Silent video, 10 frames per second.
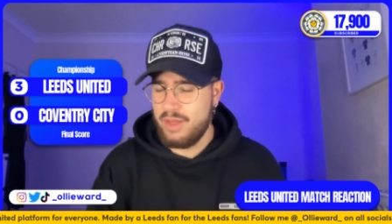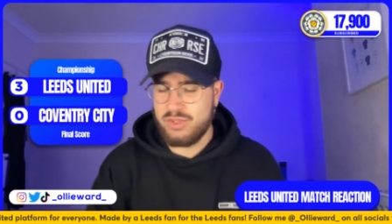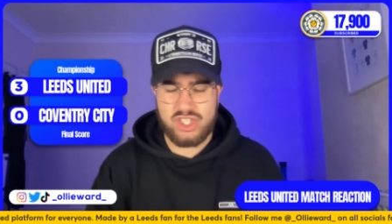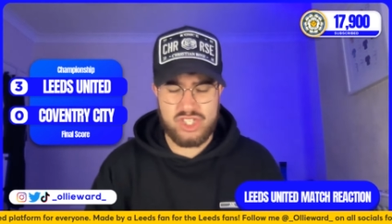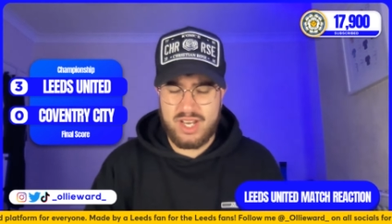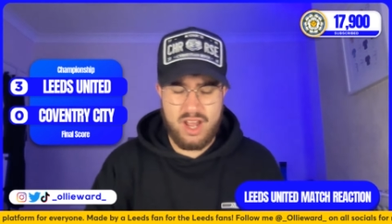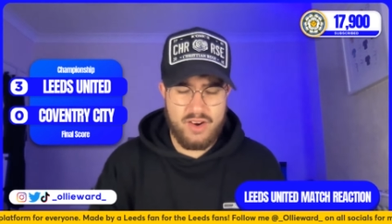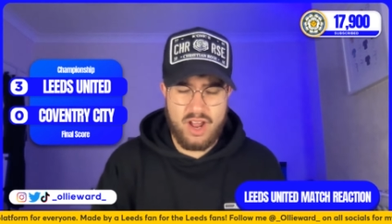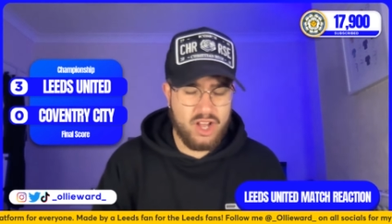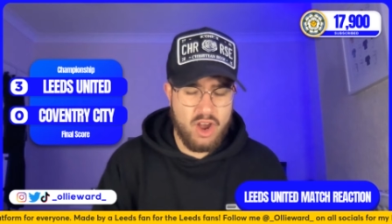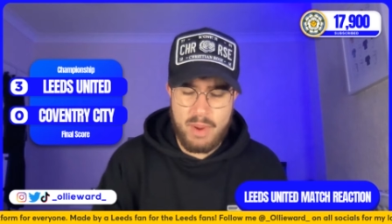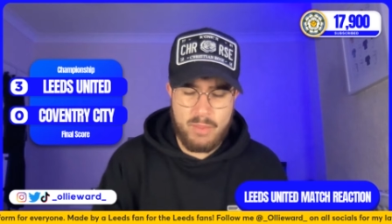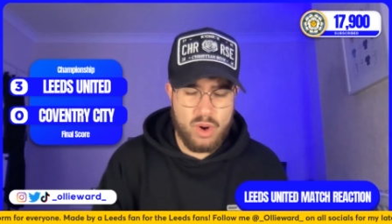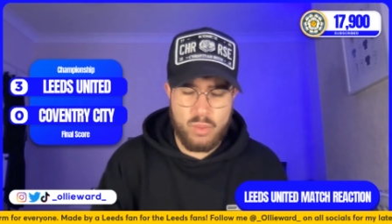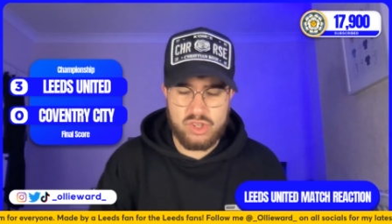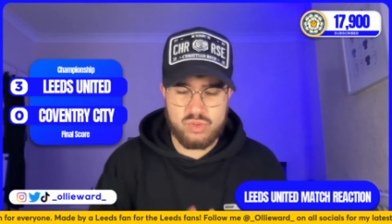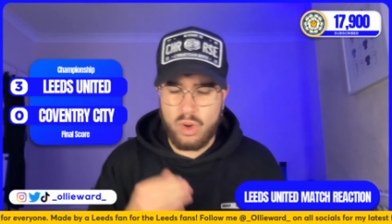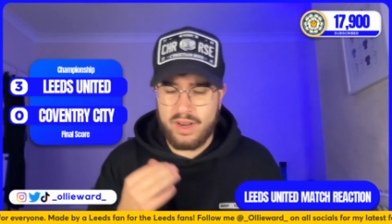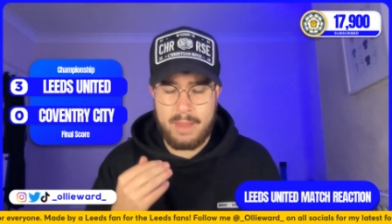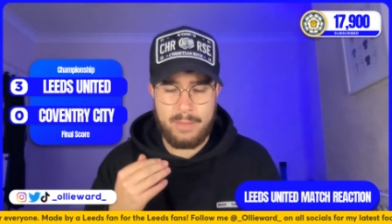There was a scenario, I can't remember where it was,
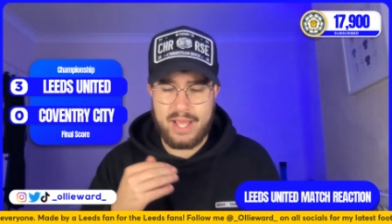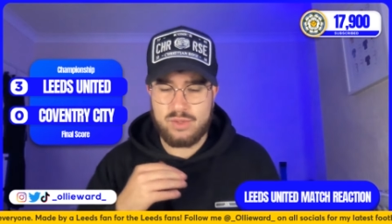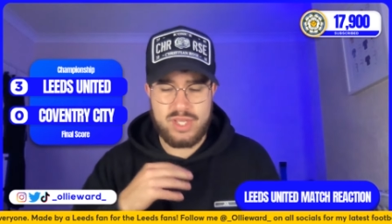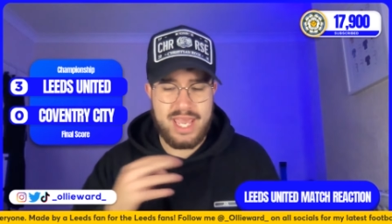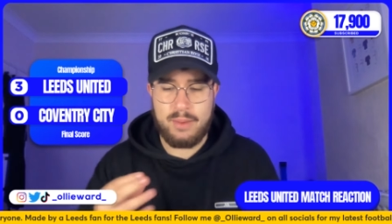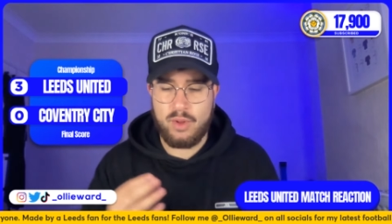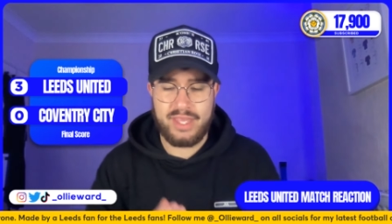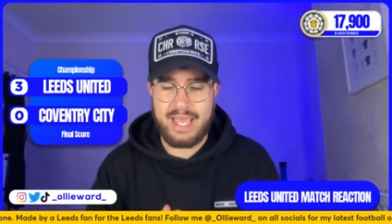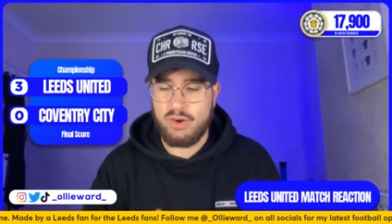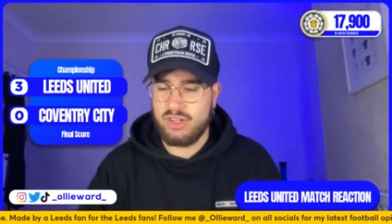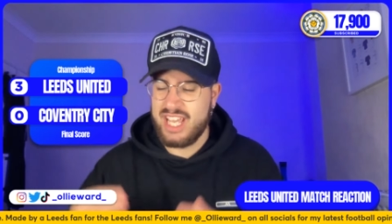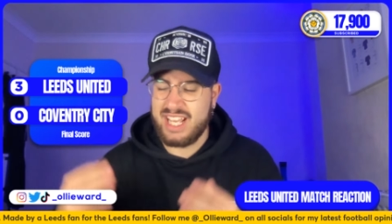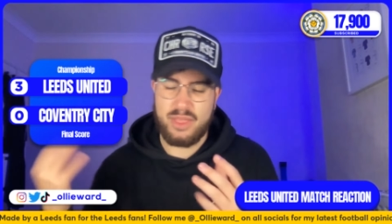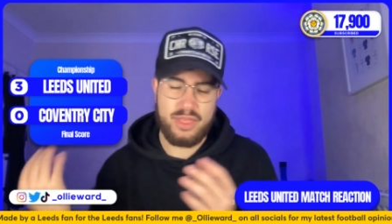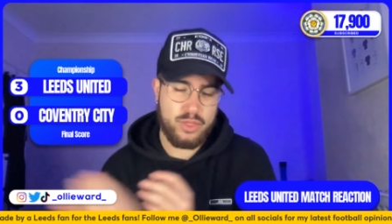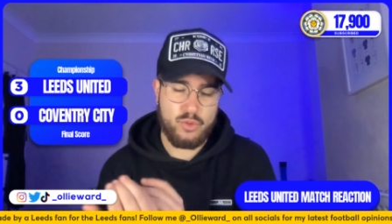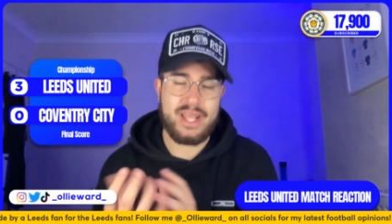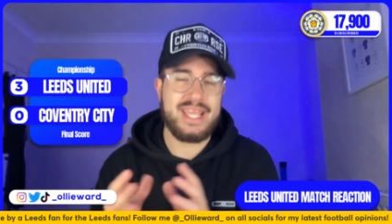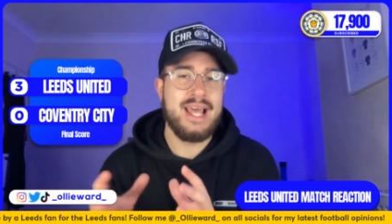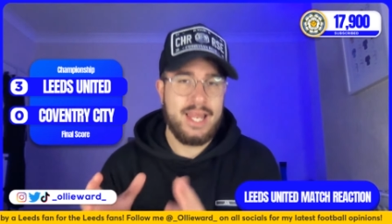one of their players was hitting on the counter attack, and
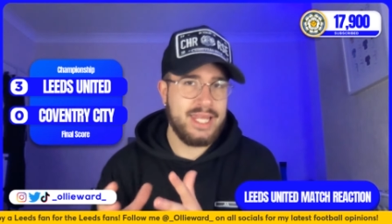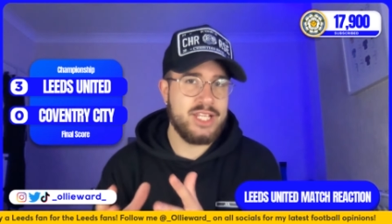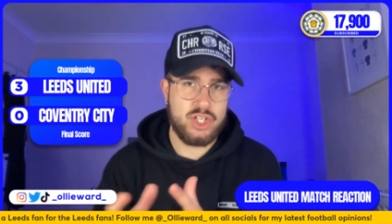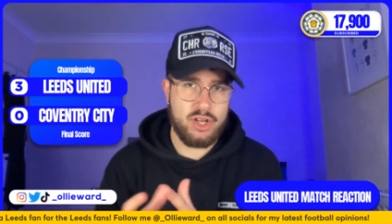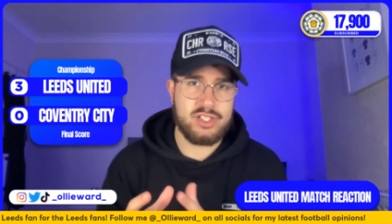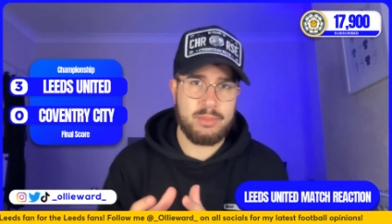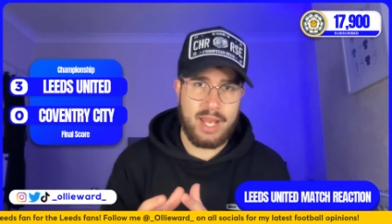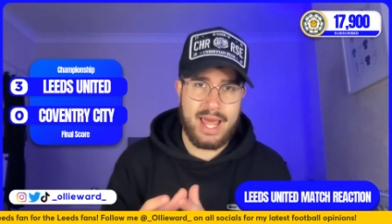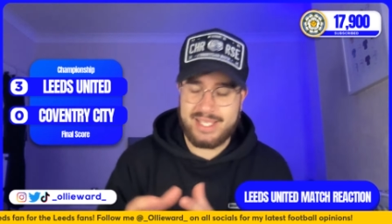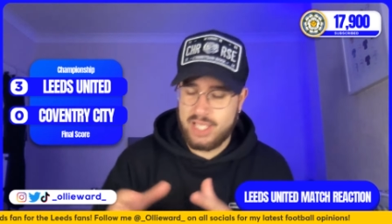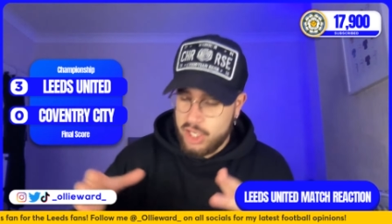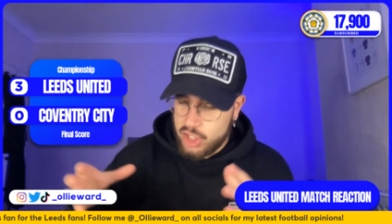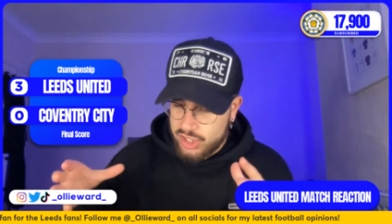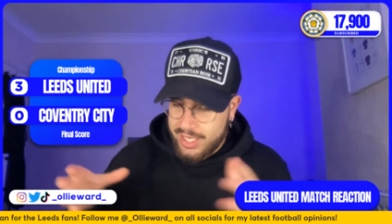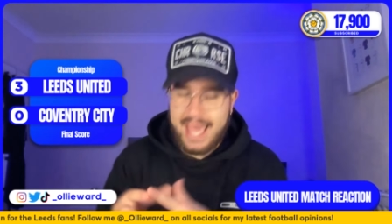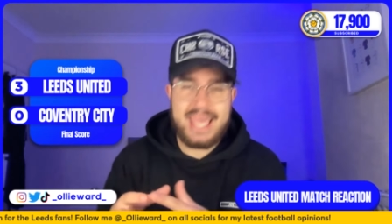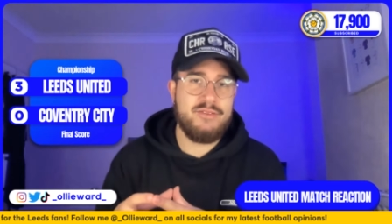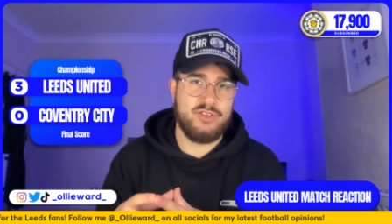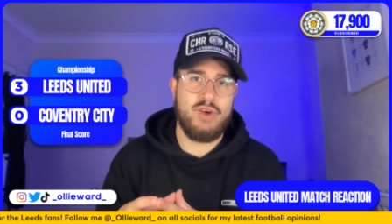three Leeds United players just caved